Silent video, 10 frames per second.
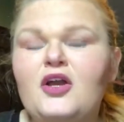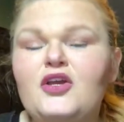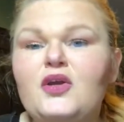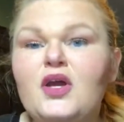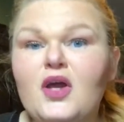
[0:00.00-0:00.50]

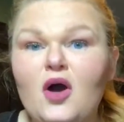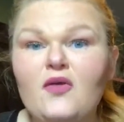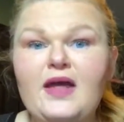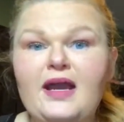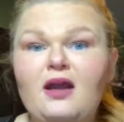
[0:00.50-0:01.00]
You can
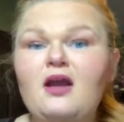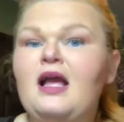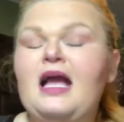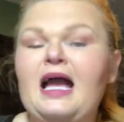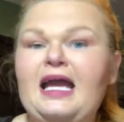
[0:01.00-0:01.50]
go there
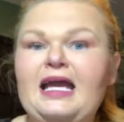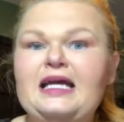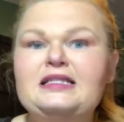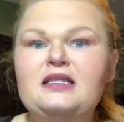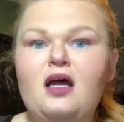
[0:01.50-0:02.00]

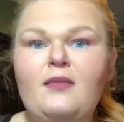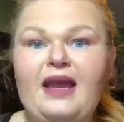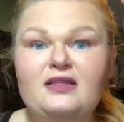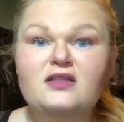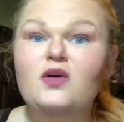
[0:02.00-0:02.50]
and
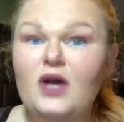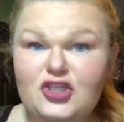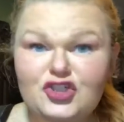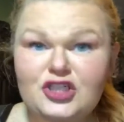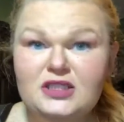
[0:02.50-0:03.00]
answer the
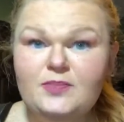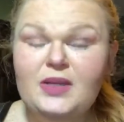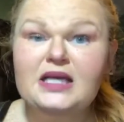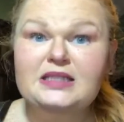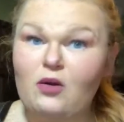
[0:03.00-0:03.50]
questions
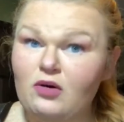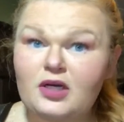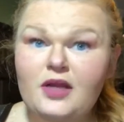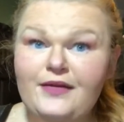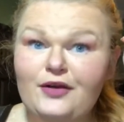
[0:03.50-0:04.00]
because I
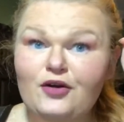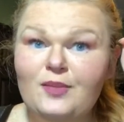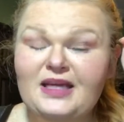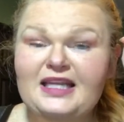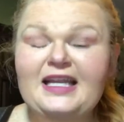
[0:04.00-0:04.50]
want to know that you're
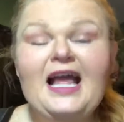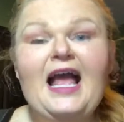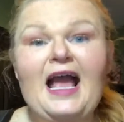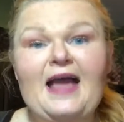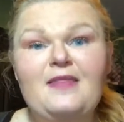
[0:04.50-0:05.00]
committed,
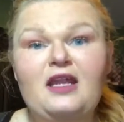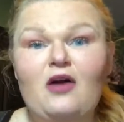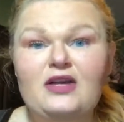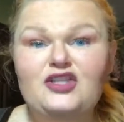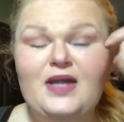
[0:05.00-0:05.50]
and then
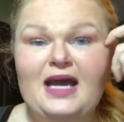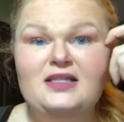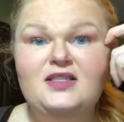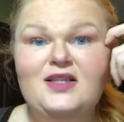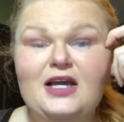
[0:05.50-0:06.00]
I'll get you
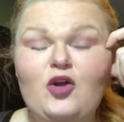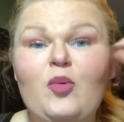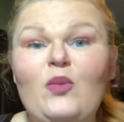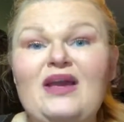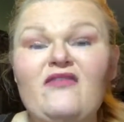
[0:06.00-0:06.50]
added to that
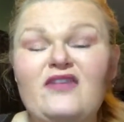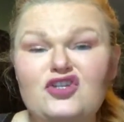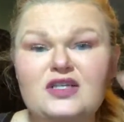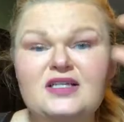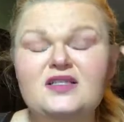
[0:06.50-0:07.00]
group. And we
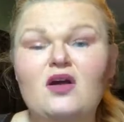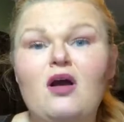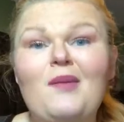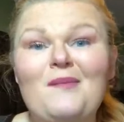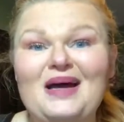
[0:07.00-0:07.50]
officially start
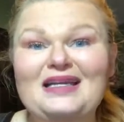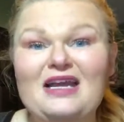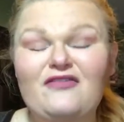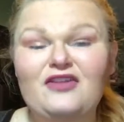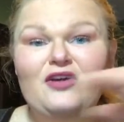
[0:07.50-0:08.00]
on
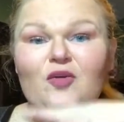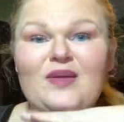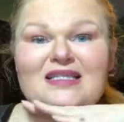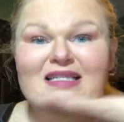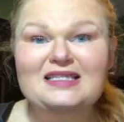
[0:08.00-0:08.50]
Monday for the group,
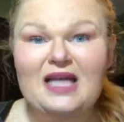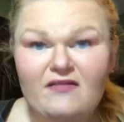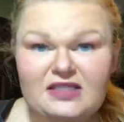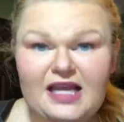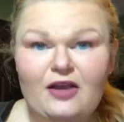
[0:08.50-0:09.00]
and it's a
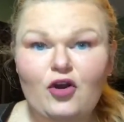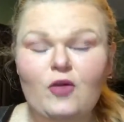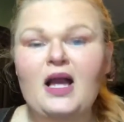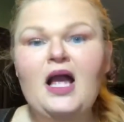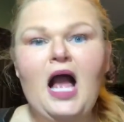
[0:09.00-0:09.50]
7-day group.